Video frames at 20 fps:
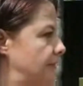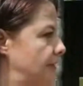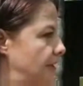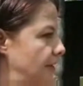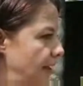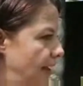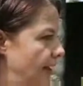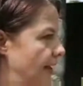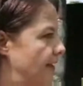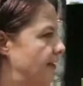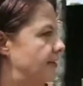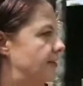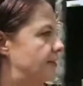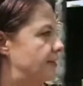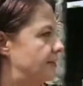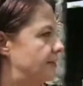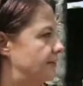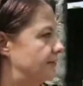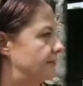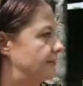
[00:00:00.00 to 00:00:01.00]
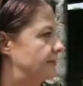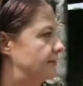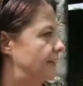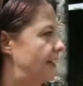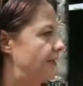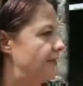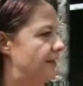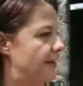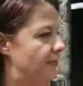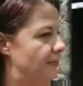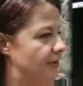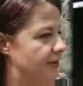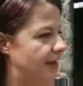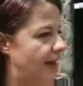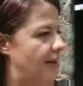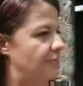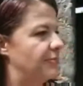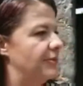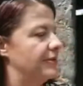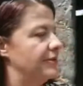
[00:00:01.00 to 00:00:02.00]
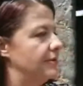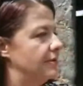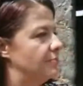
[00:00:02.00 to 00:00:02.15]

Yes, and then what happened?